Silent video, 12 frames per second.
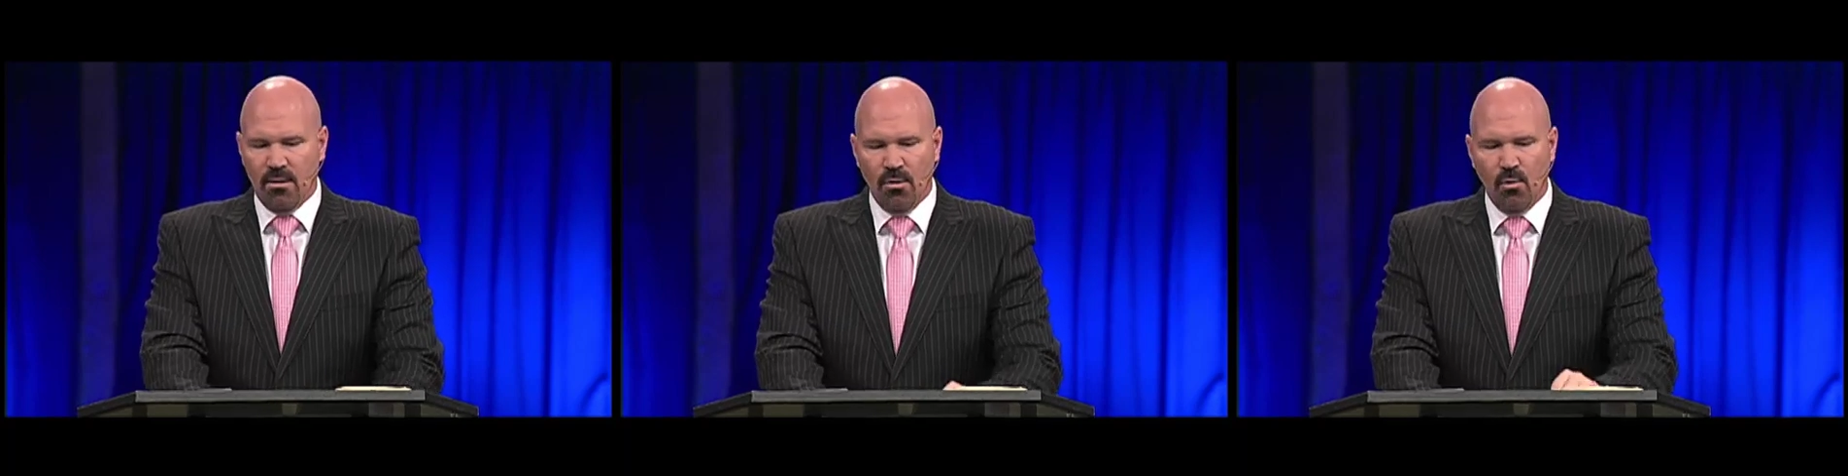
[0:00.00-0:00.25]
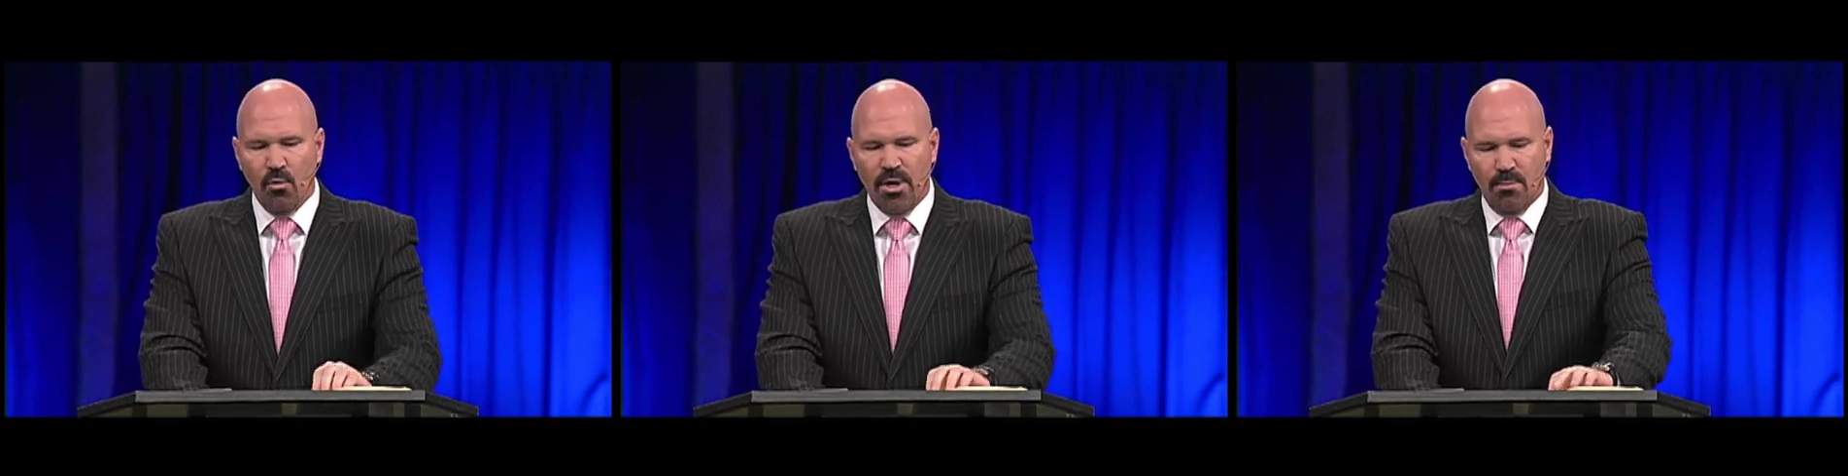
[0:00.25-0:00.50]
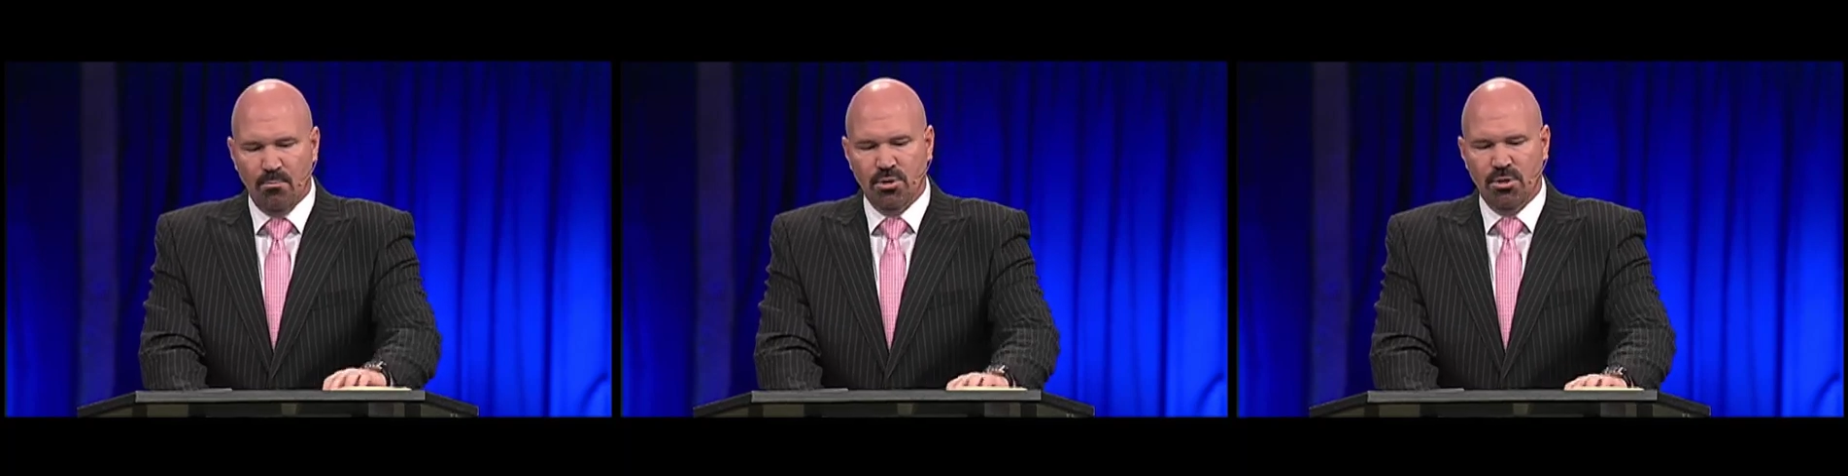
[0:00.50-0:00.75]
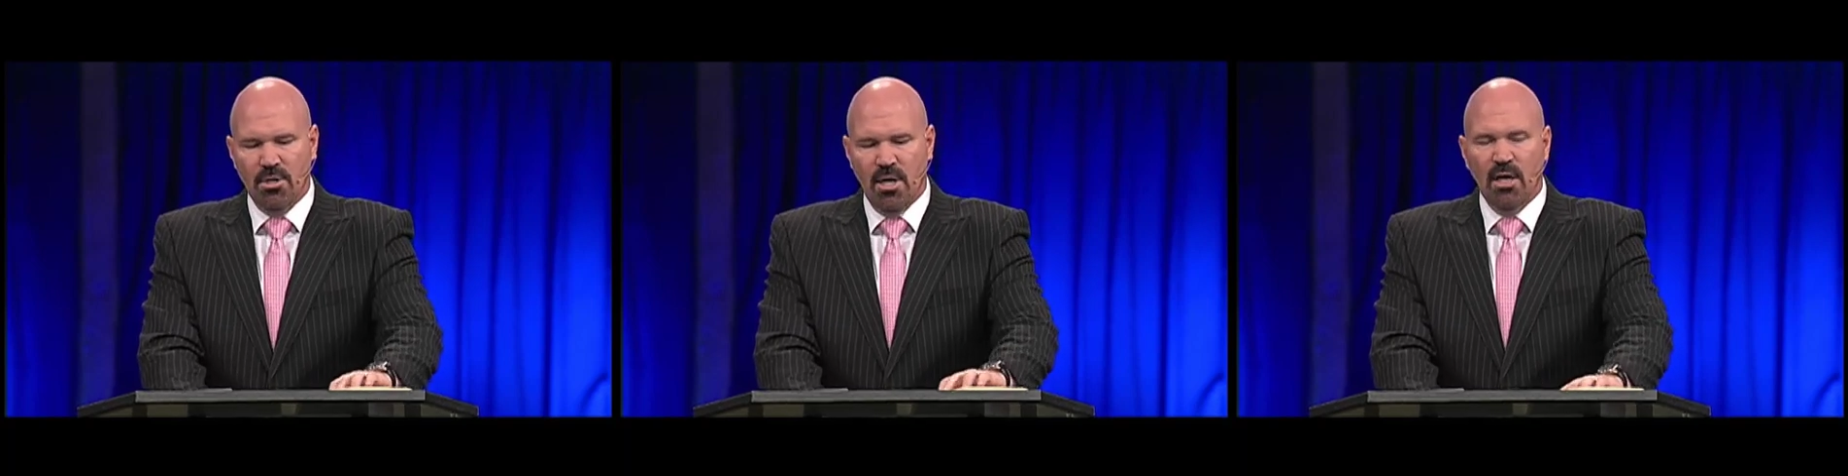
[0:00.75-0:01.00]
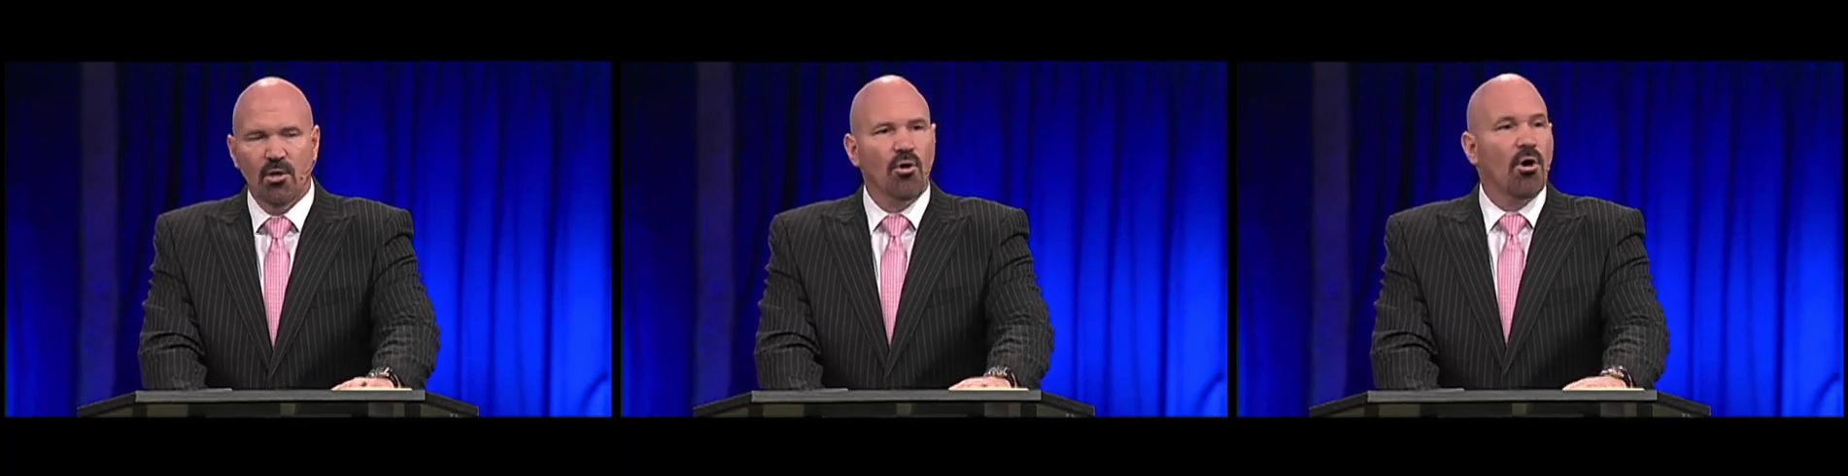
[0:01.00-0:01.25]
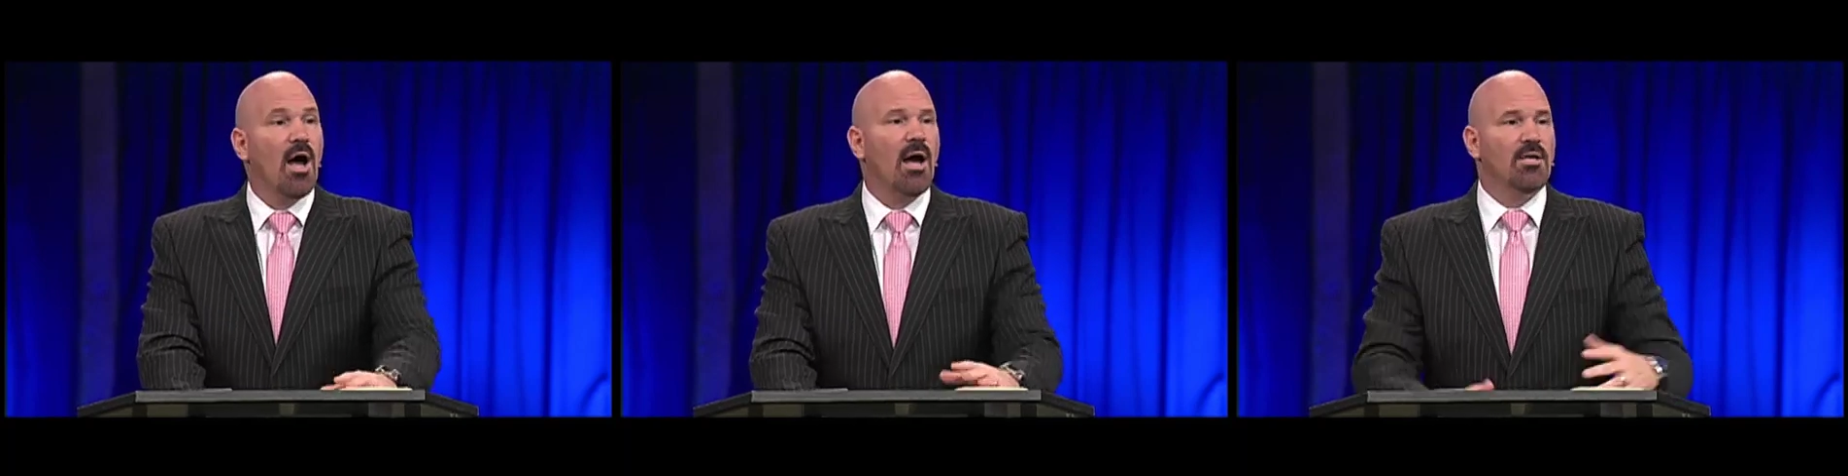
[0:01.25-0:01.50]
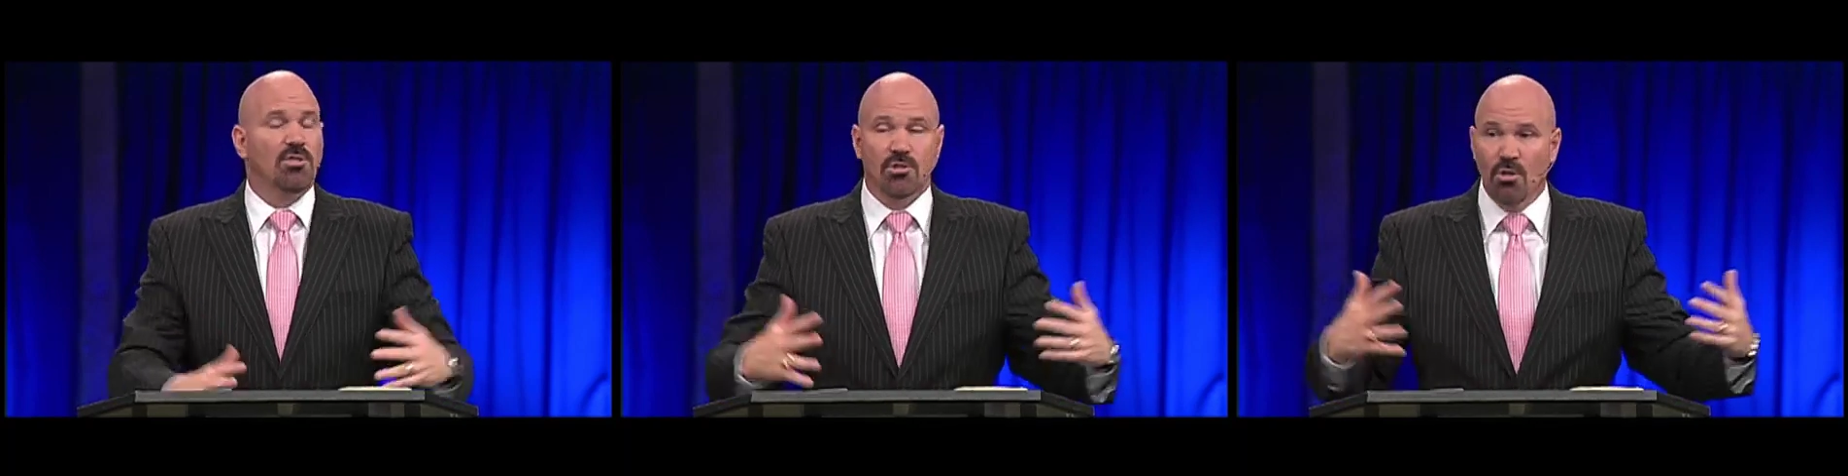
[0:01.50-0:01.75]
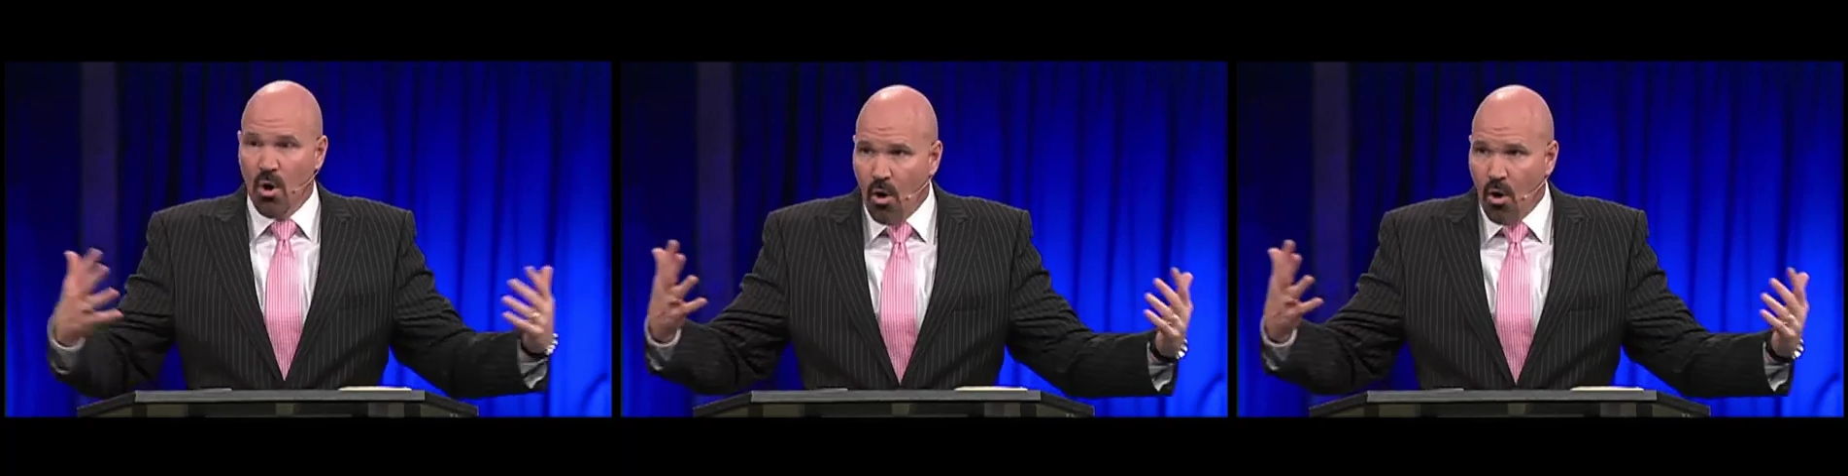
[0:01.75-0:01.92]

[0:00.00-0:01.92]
weeps and cries